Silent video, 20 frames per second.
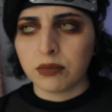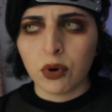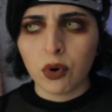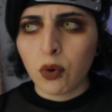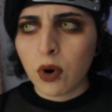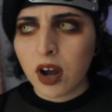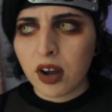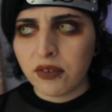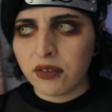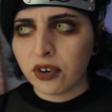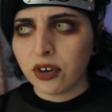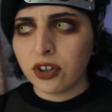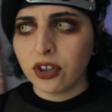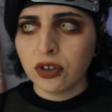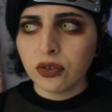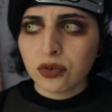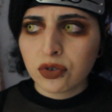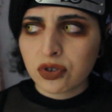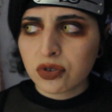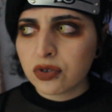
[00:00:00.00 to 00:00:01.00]
whoever,
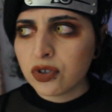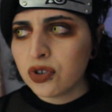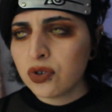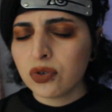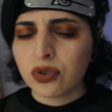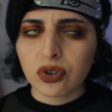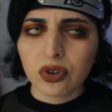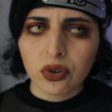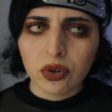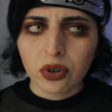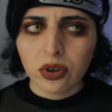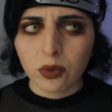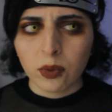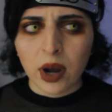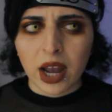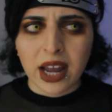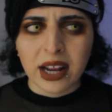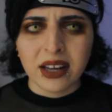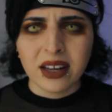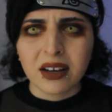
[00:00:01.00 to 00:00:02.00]
you threw it
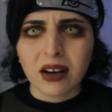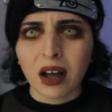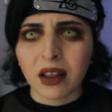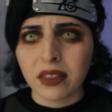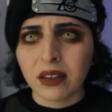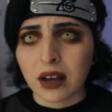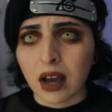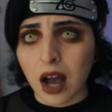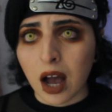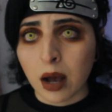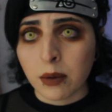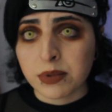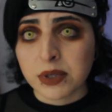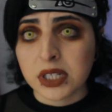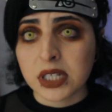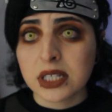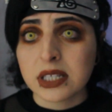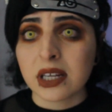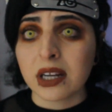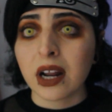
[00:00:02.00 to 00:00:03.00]
away, and he called the cops,
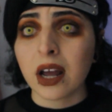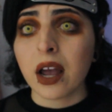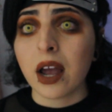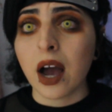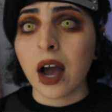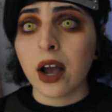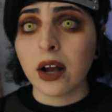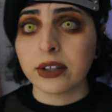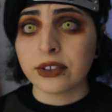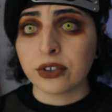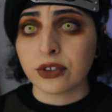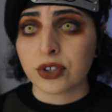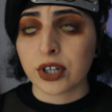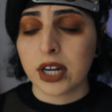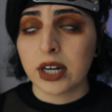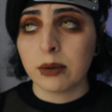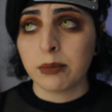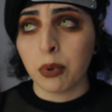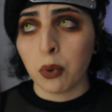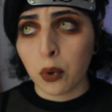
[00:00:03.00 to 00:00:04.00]
and he said I also
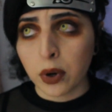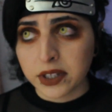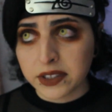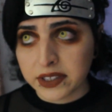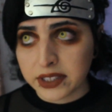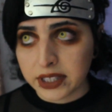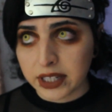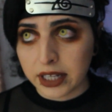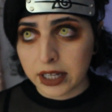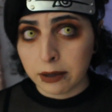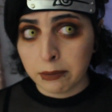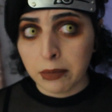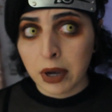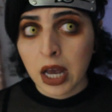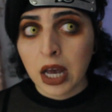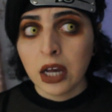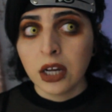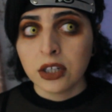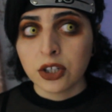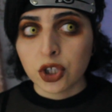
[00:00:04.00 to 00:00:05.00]
tried to poison him
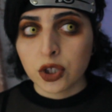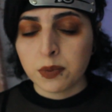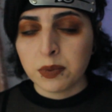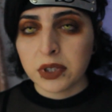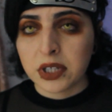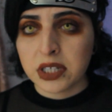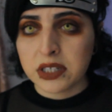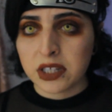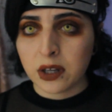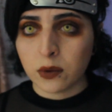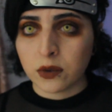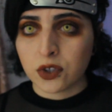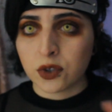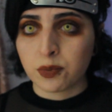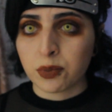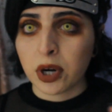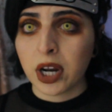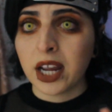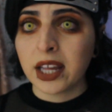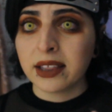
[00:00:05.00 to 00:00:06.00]
just because I was
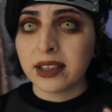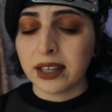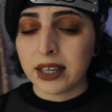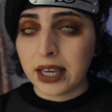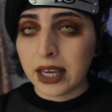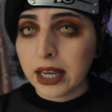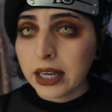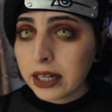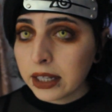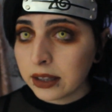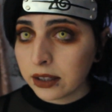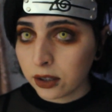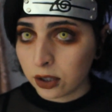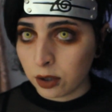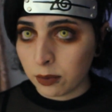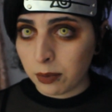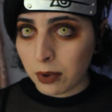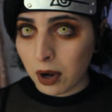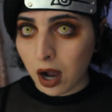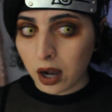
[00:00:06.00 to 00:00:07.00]
spraying the kitty
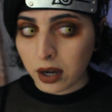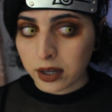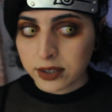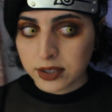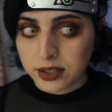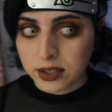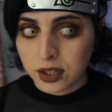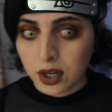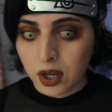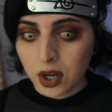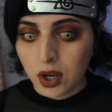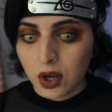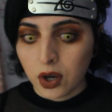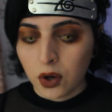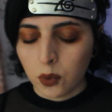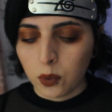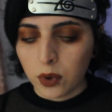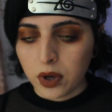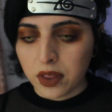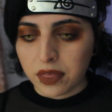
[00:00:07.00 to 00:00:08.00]
litter box
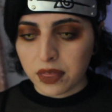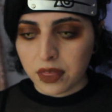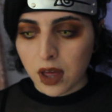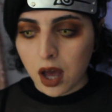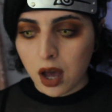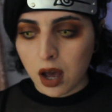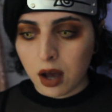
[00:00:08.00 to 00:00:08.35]
with